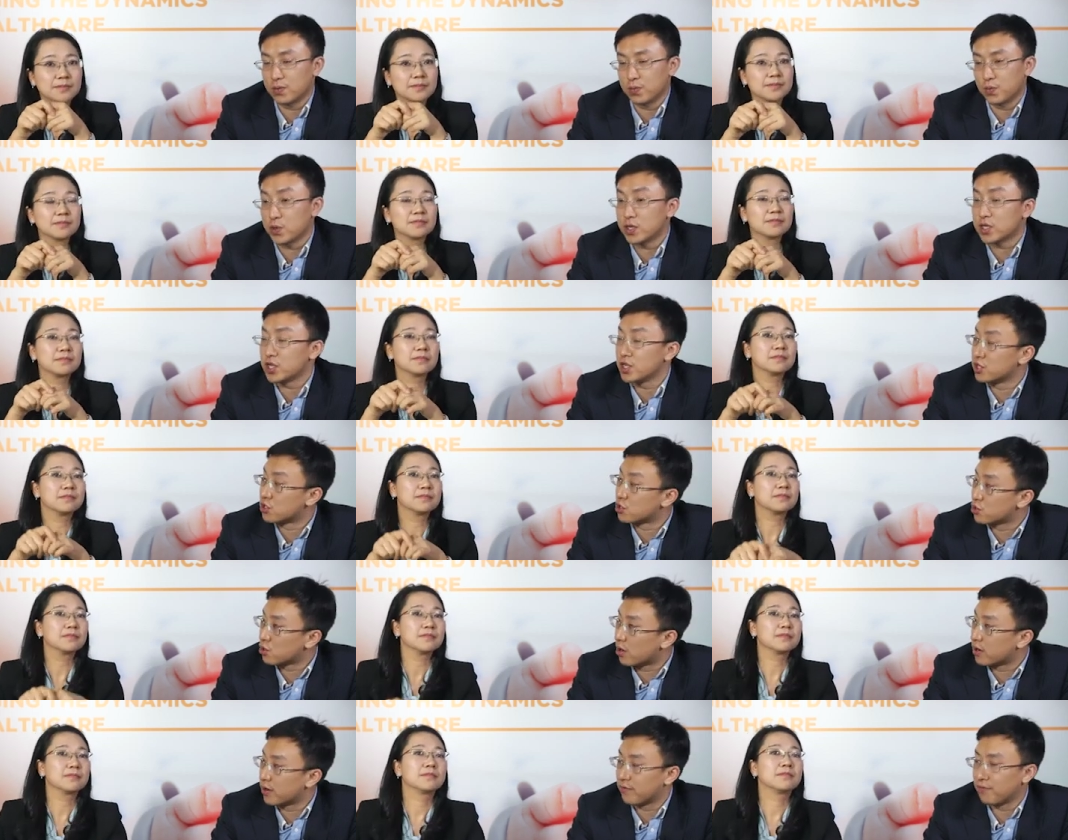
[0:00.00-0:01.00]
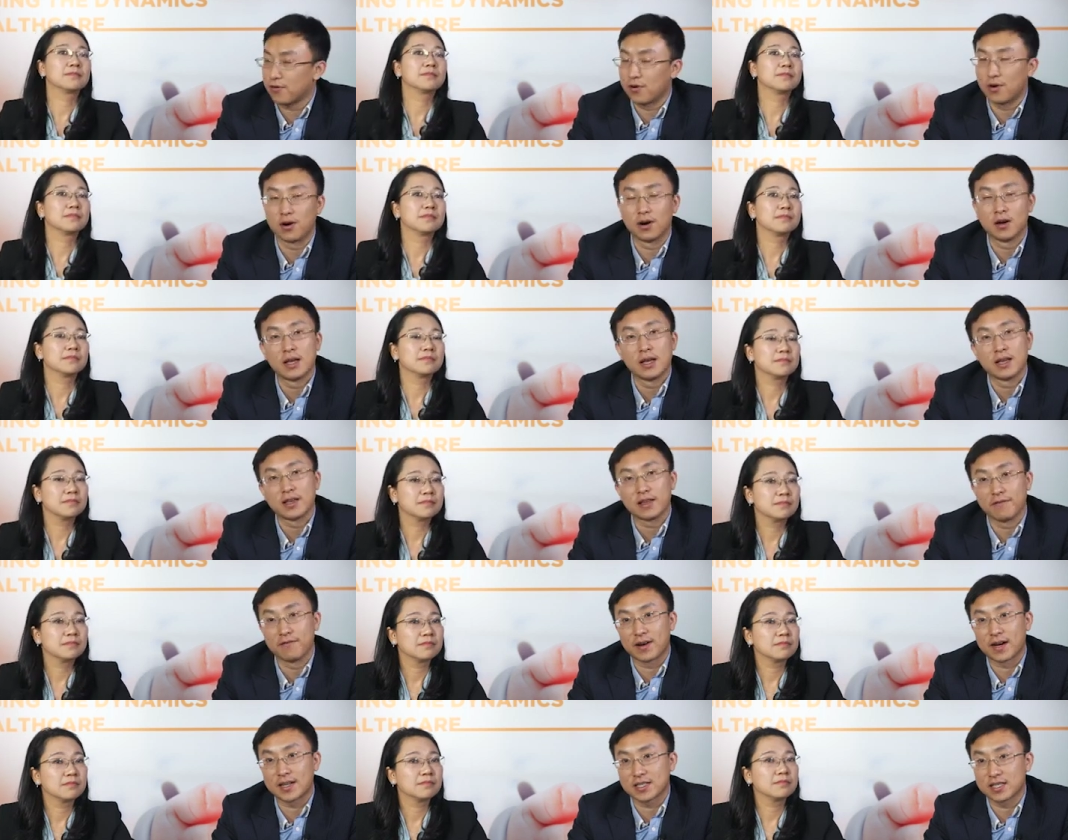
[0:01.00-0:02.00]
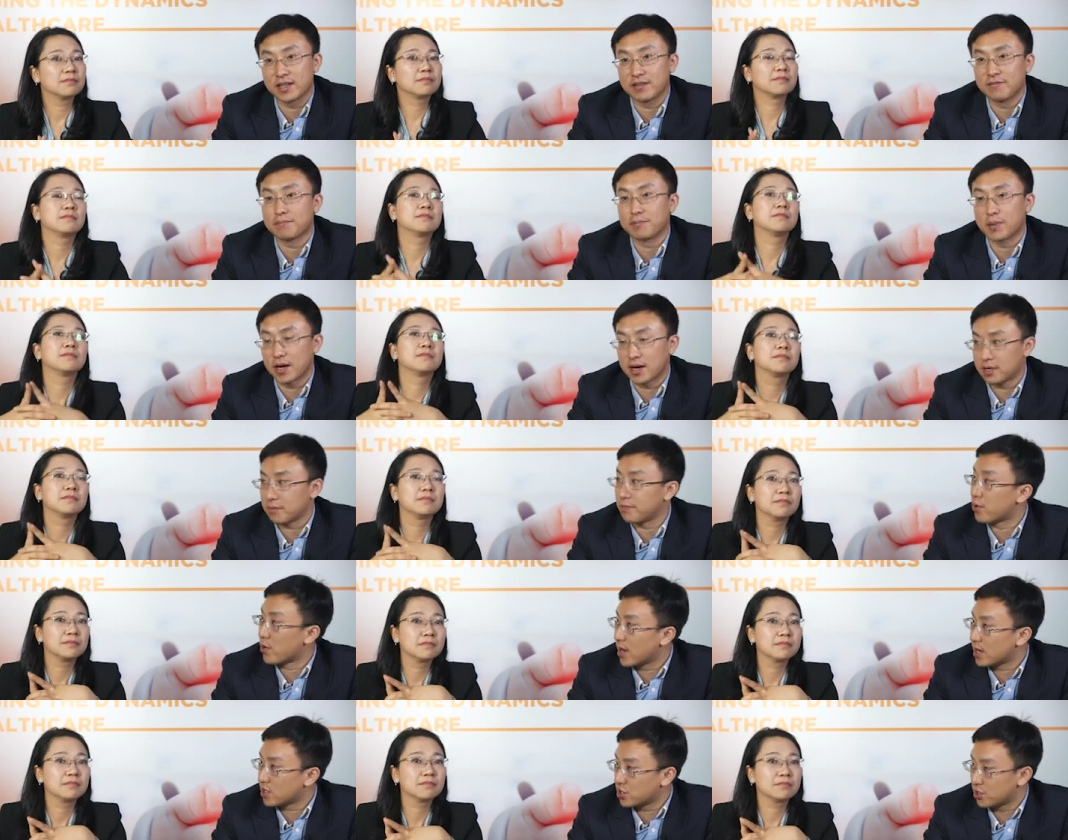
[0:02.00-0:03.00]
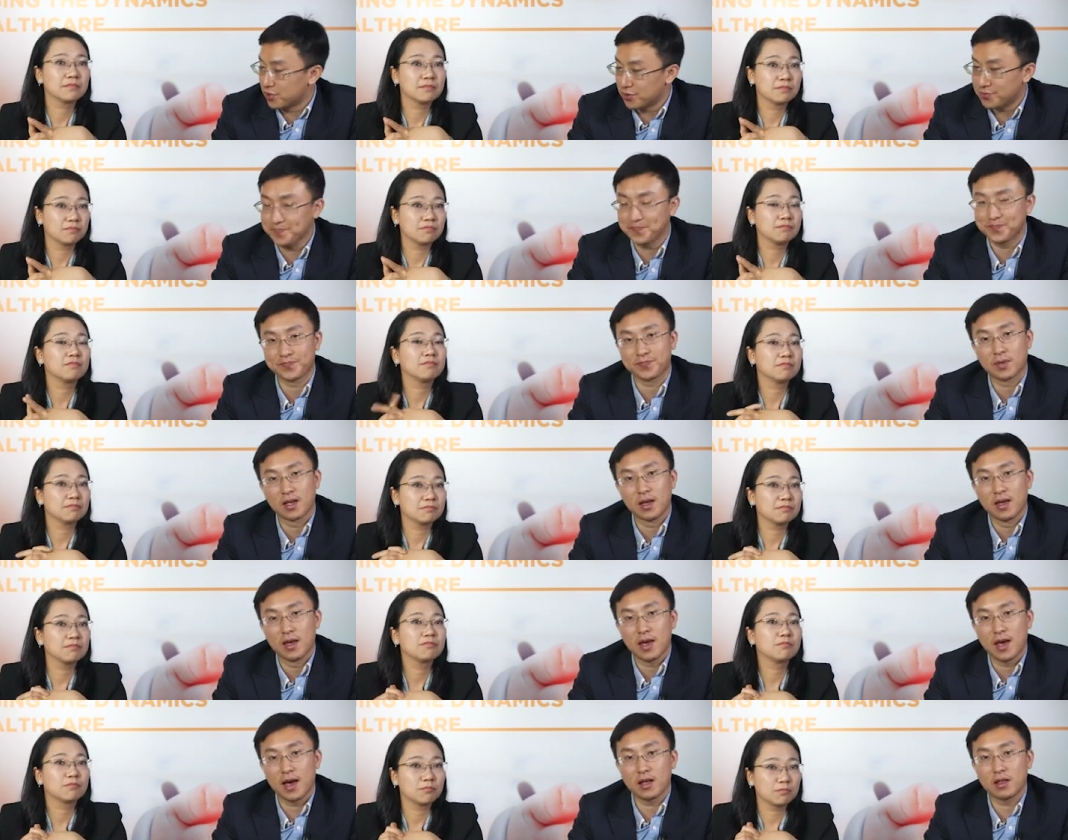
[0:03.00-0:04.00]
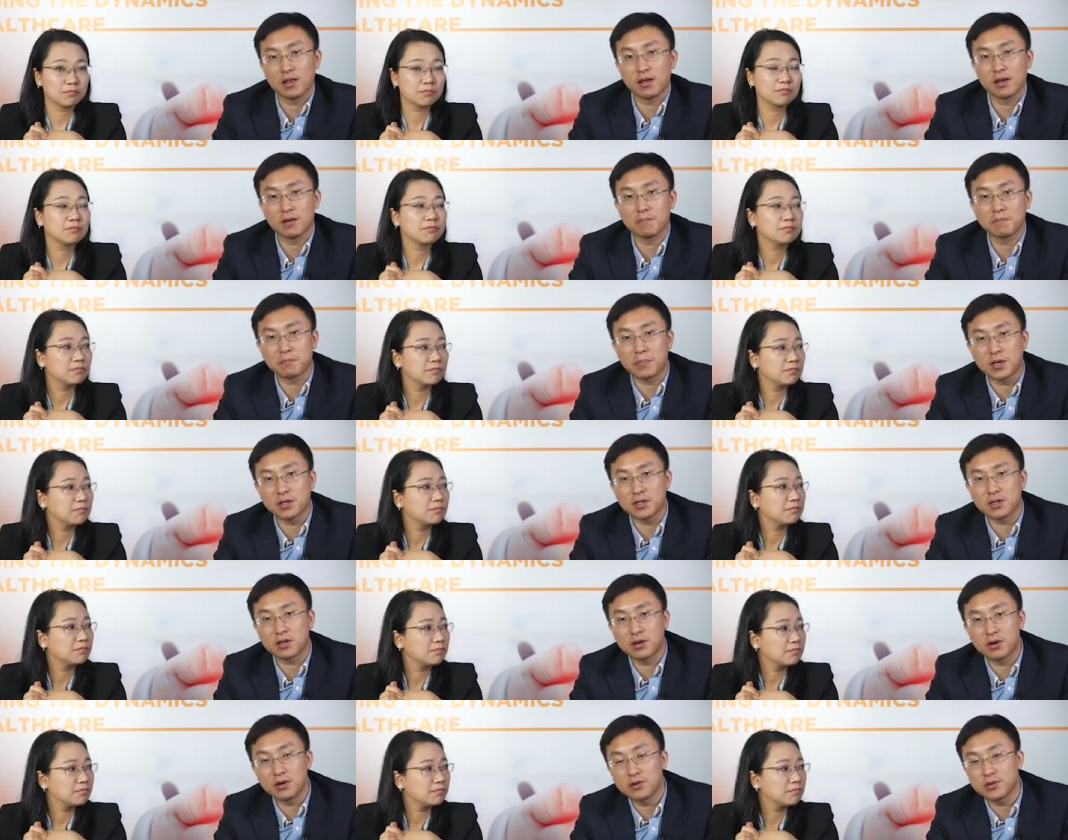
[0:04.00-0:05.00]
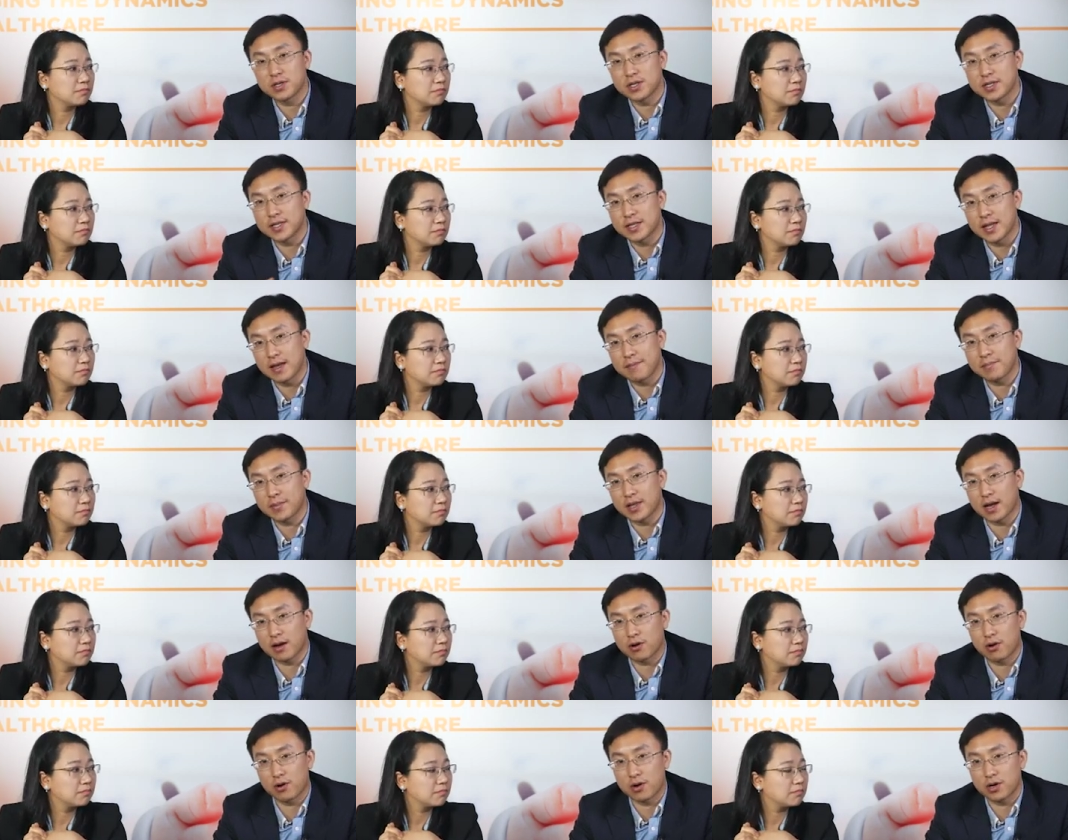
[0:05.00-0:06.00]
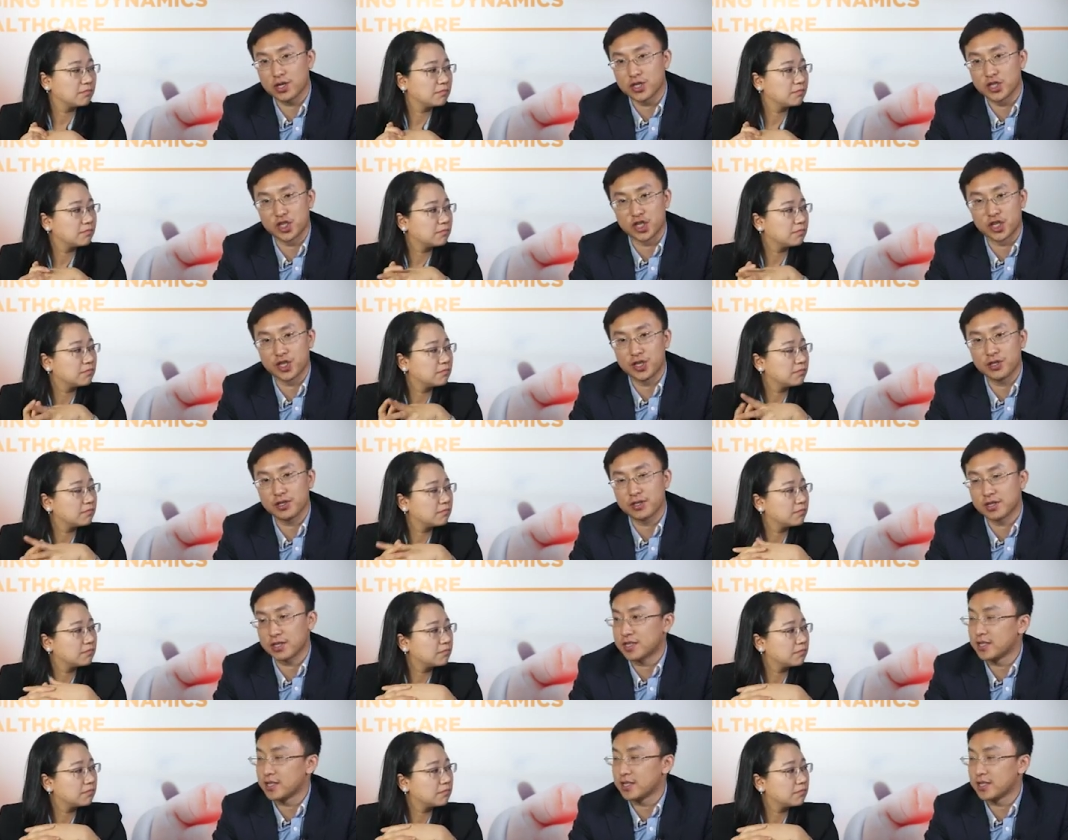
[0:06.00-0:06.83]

Speaker 1: which is short for invasive blood pressure. And based on the same technology, the